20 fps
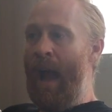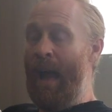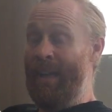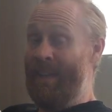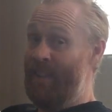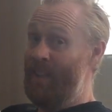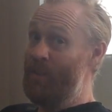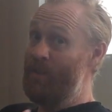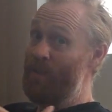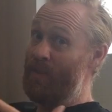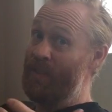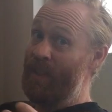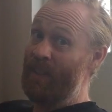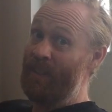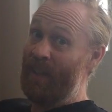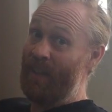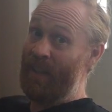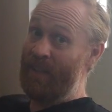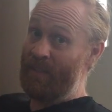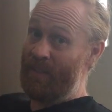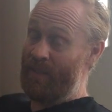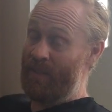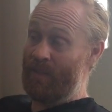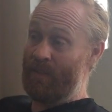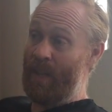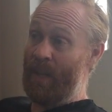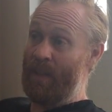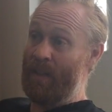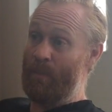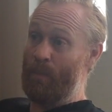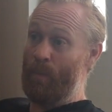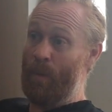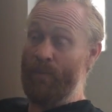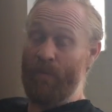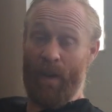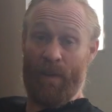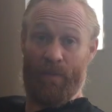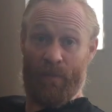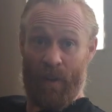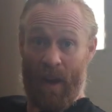and it's interesting that it's that it, we're
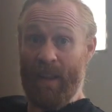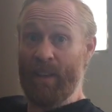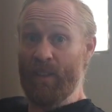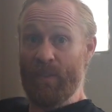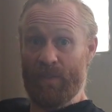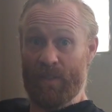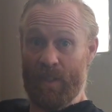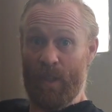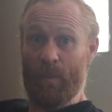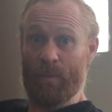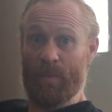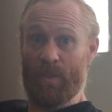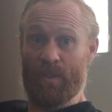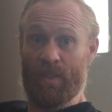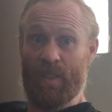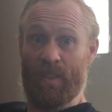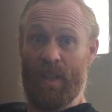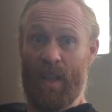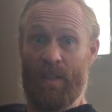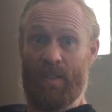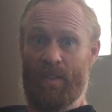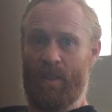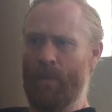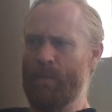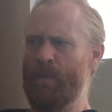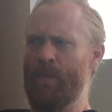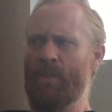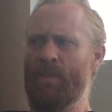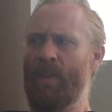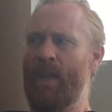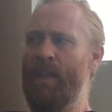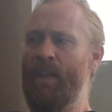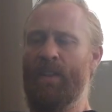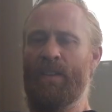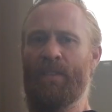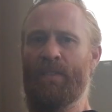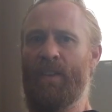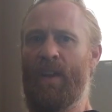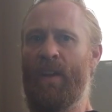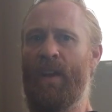very frightened of sculpture today. Sculpture's
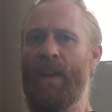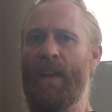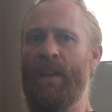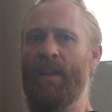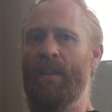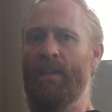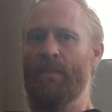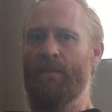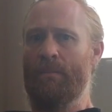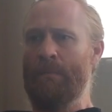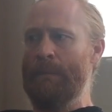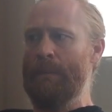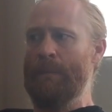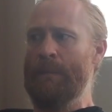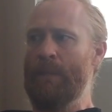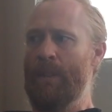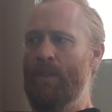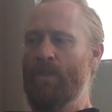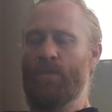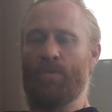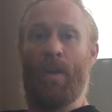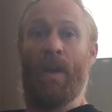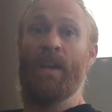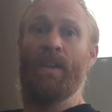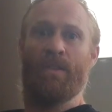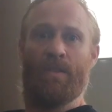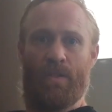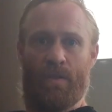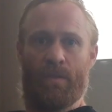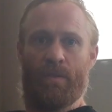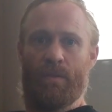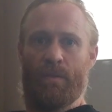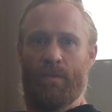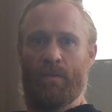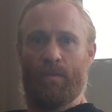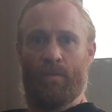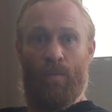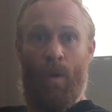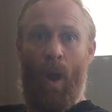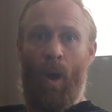taken a very strange
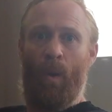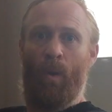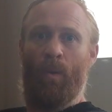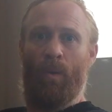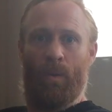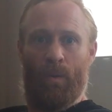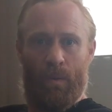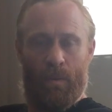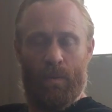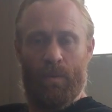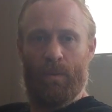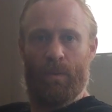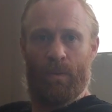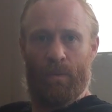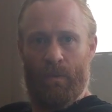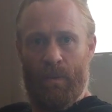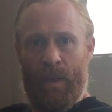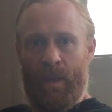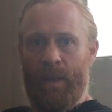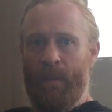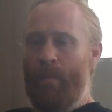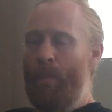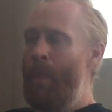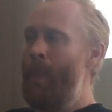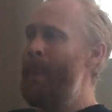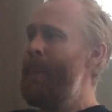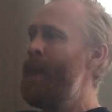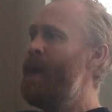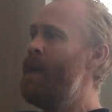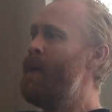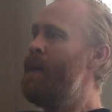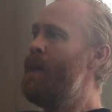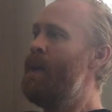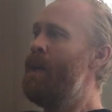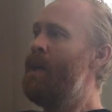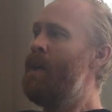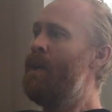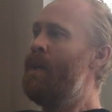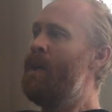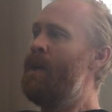role, right?
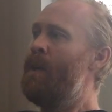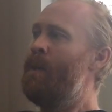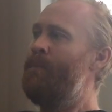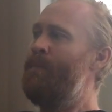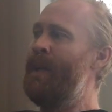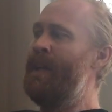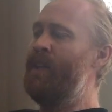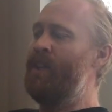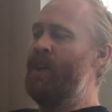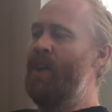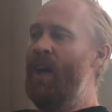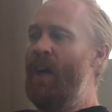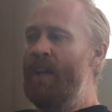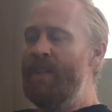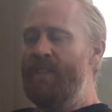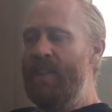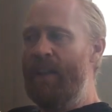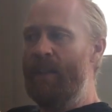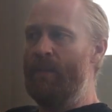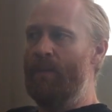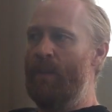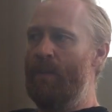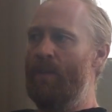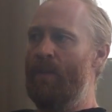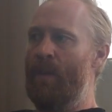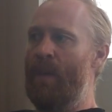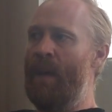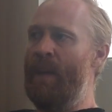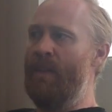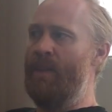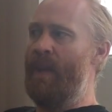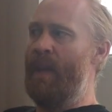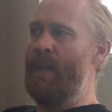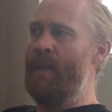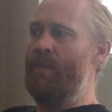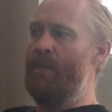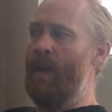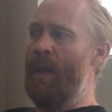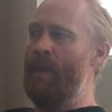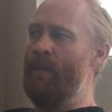Because it it
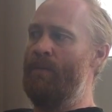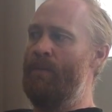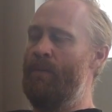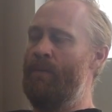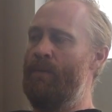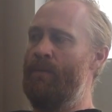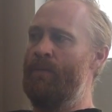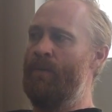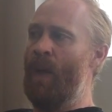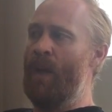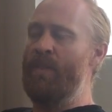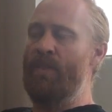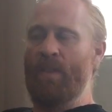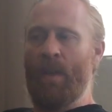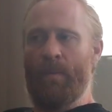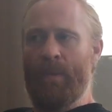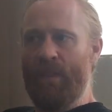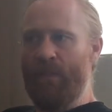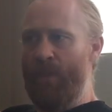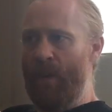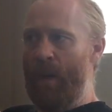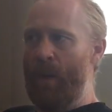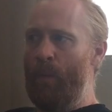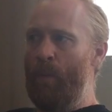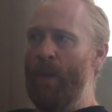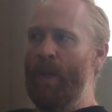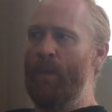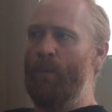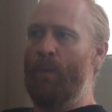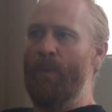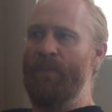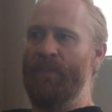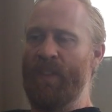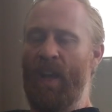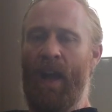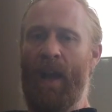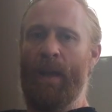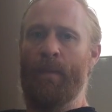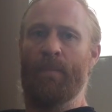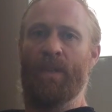it, it does something very weird with
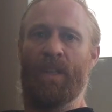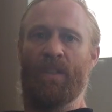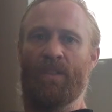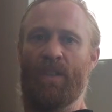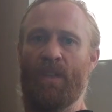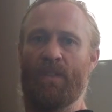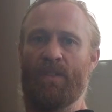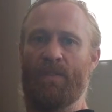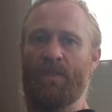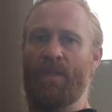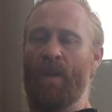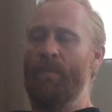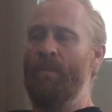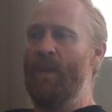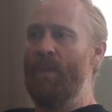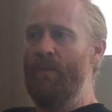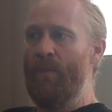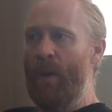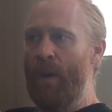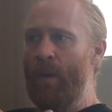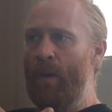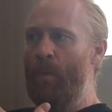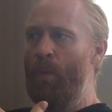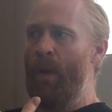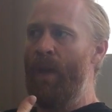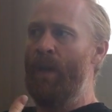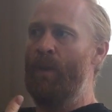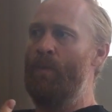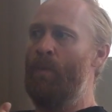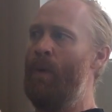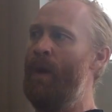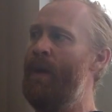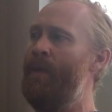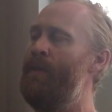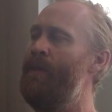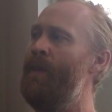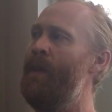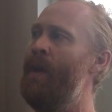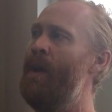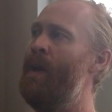time and it does something very weird
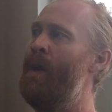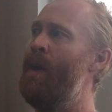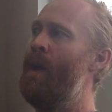with